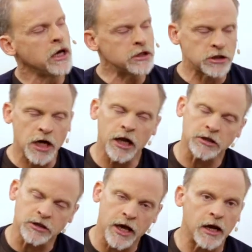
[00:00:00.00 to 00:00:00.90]
It's solid
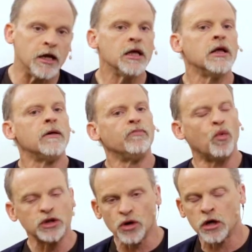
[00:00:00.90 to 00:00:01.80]
state.
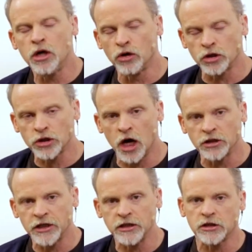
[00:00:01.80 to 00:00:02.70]
What's going to kill your
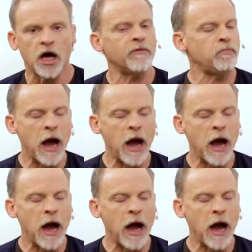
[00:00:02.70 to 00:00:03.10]
solid state stuff?